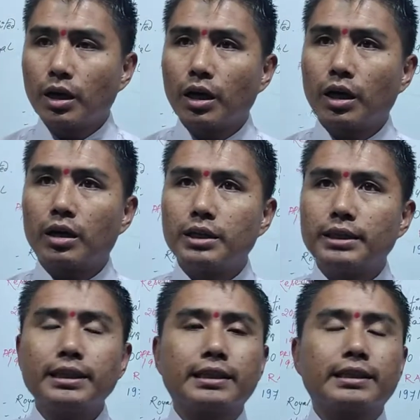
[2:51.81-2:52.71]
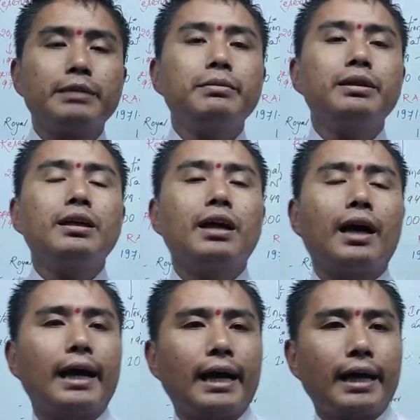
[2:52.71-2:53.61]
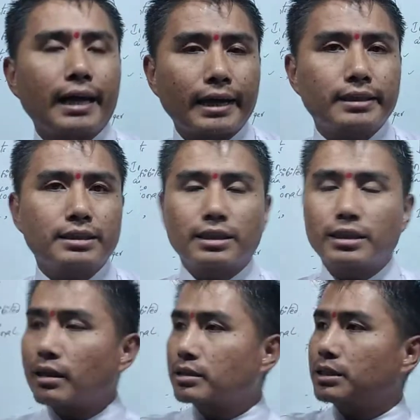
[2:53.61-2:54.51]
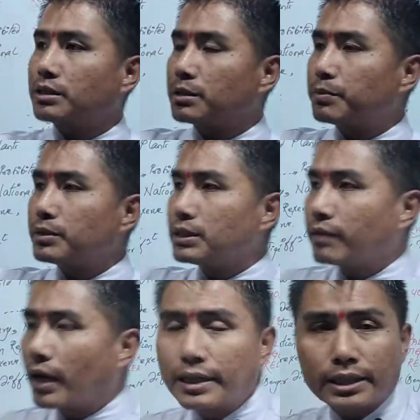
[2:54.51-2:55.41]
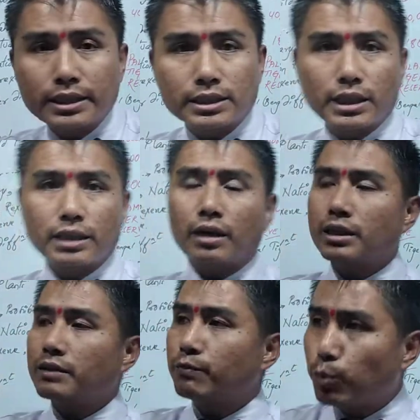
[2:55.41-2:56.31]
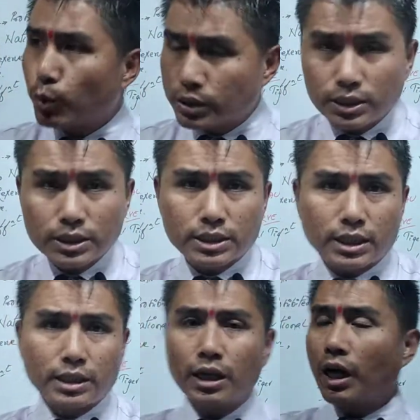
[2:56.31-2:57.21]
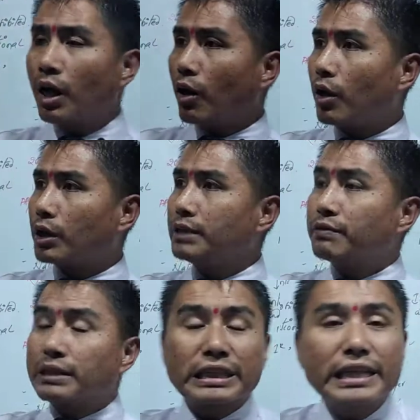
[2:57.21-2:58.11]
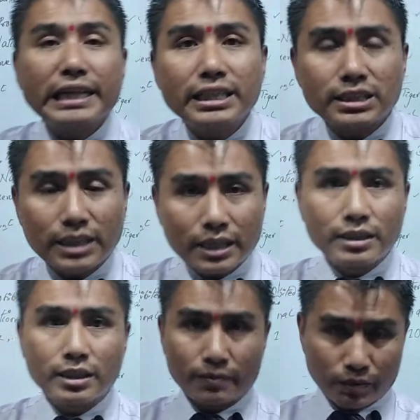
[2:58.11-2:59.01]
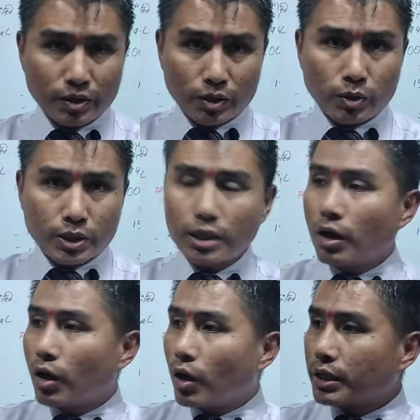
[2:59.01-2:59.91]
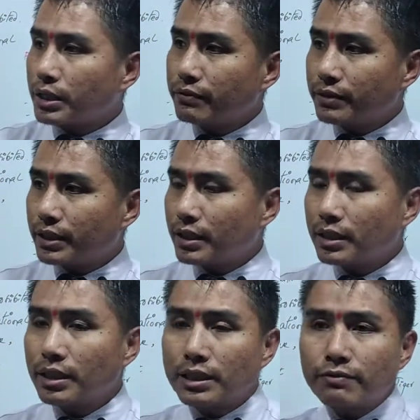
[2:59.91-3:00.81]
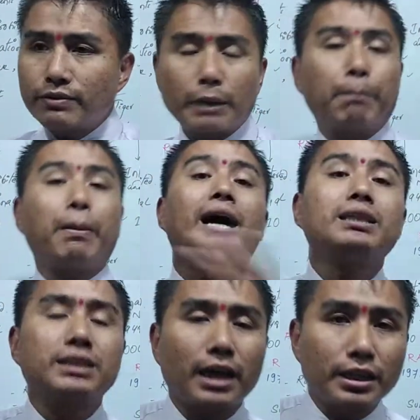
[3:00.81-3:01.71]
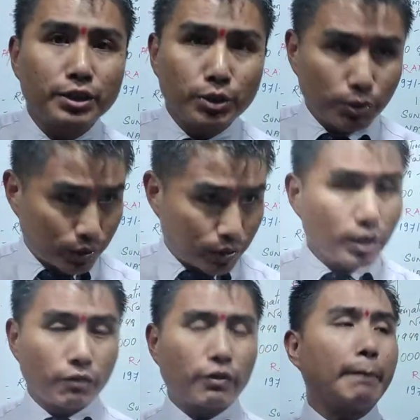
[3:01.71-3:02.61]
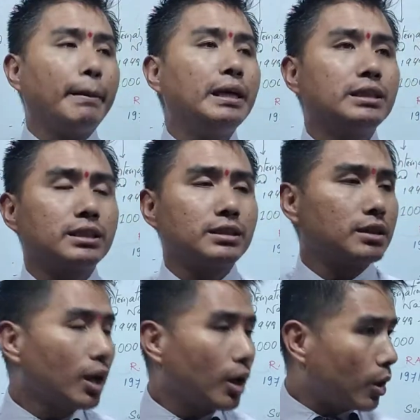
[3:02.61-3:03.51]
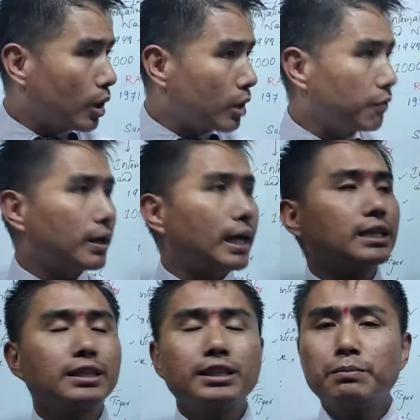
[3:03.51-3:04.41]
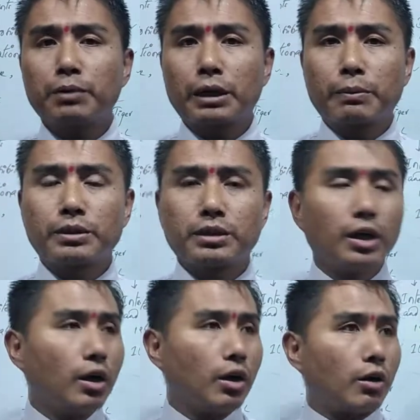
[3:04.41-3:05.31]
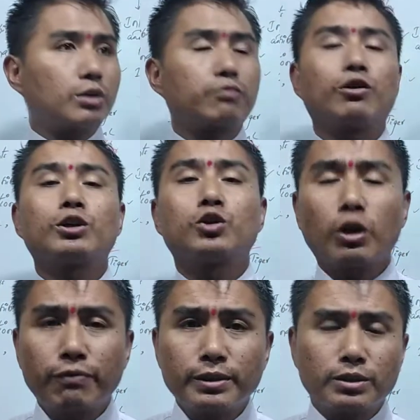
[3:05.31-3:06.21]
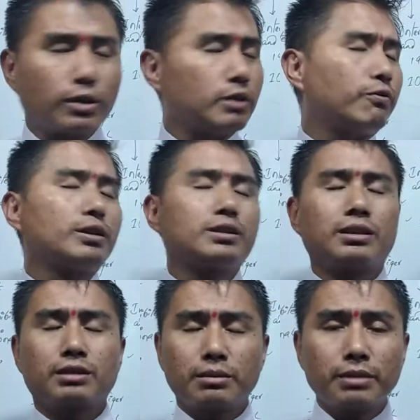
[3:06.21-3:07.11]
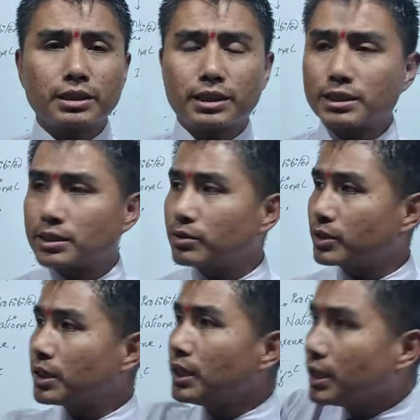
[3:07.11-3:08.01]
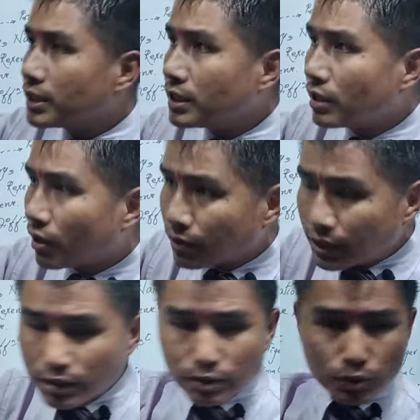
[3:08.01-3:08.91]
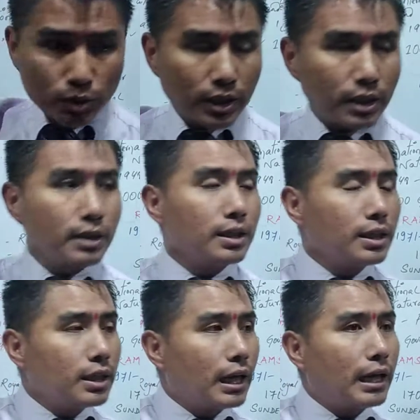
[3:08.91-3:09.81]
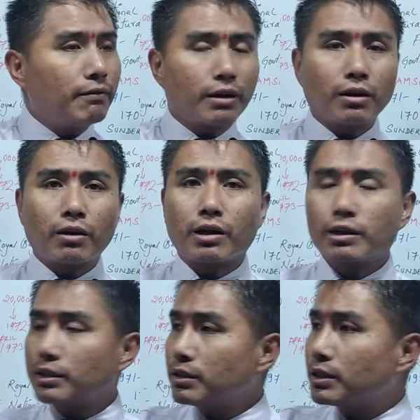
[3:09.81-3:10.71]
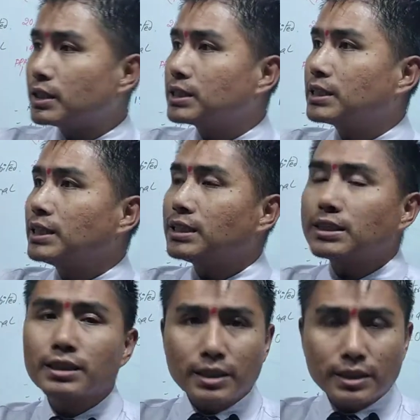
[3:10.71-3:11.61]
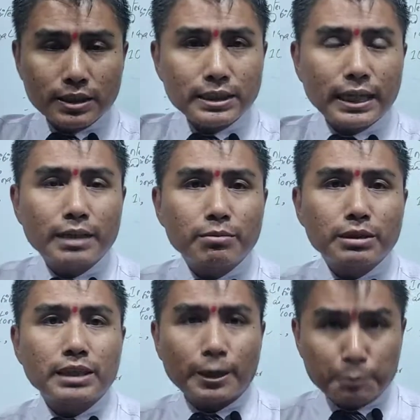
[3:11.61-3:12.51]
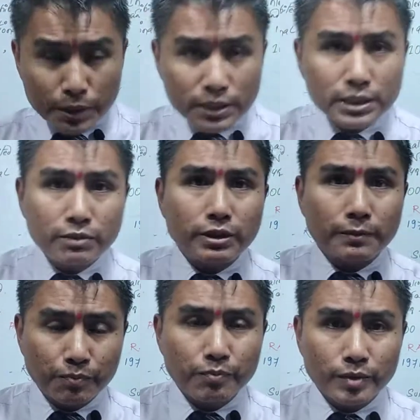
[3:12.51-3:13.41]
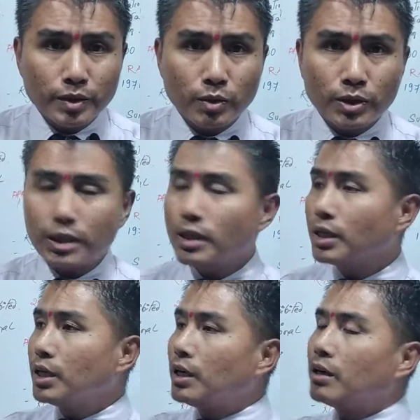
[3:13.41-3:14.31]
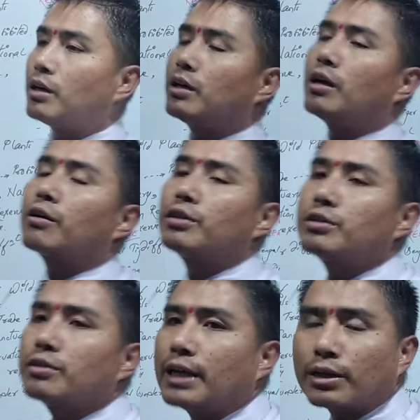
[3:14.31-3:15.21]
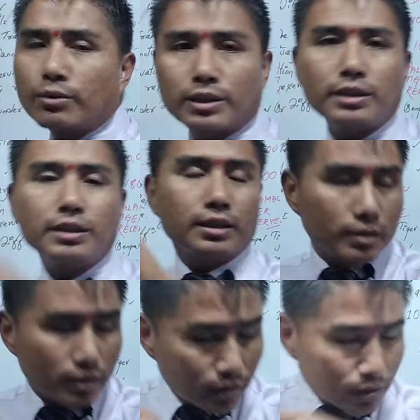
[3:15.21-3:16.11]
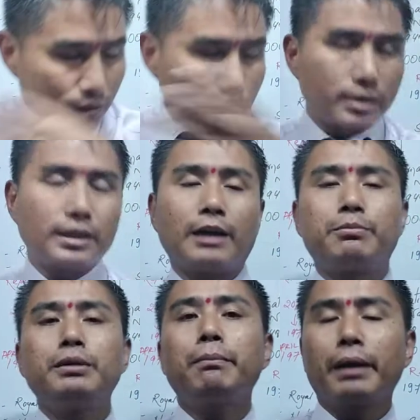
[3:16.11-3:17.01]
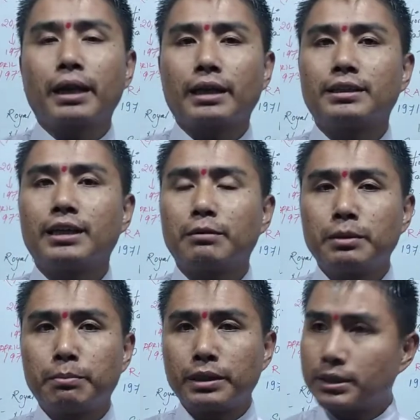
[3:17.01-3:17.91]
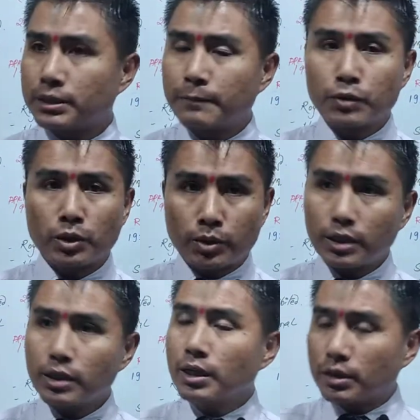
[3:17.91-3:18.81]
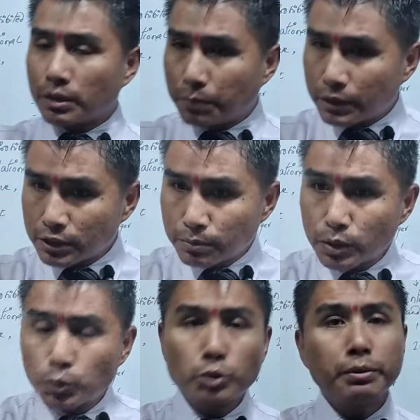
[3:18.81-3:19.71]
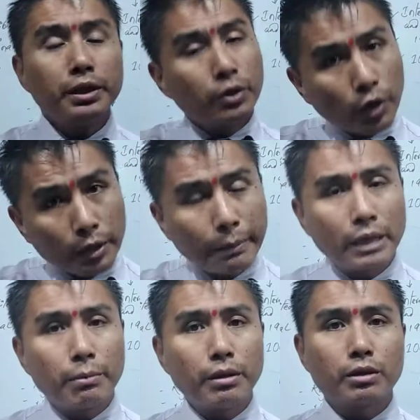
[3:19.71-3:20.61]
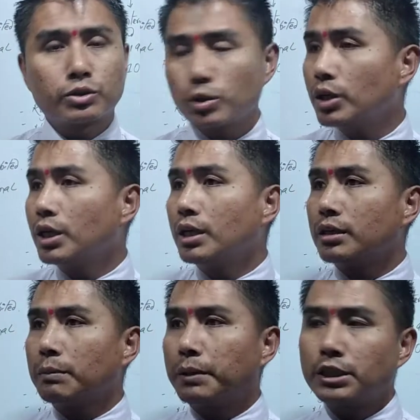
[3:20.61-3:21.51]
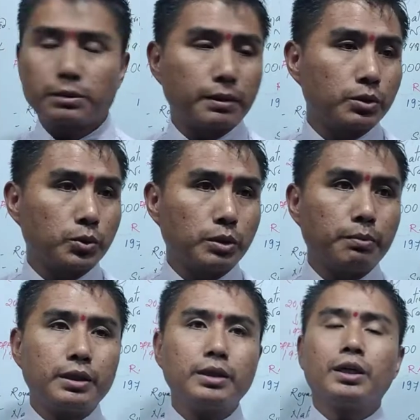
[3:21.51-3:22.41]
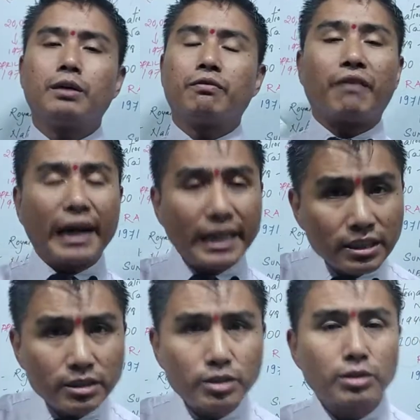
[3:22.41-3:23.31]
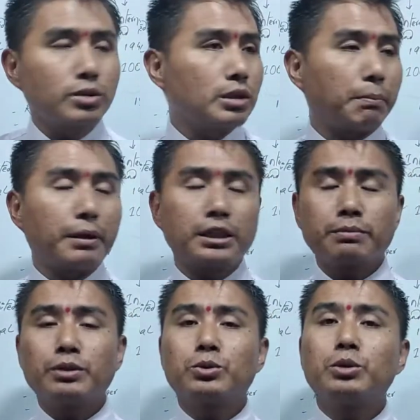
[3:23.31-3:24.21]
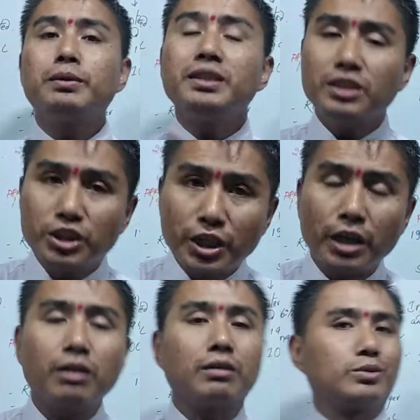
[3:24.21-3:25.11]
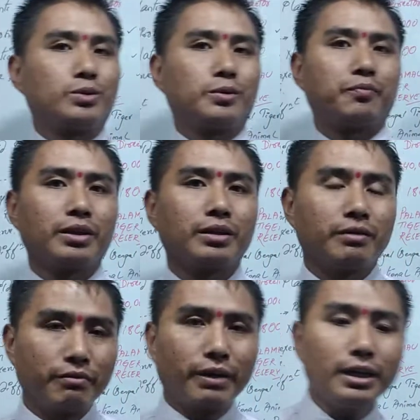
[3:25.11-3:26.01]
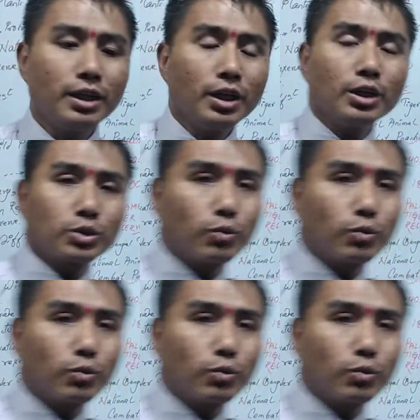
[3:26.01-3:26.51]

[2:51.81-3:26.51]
any criminal act is done, or say suppose if hunting is done, or if poaching is done, or if trade is done, okay, or if their parts are used for medicines or for aesthetic purposes or for trophies or for some other cases, okay, then according to the level or according to the stages these animals are being given, okay, according to that only they have been penalized, they have been punished. Okay, the punishment could be non-bailable also, the punishment could be fines also, the punishment could be jail also. Fine. So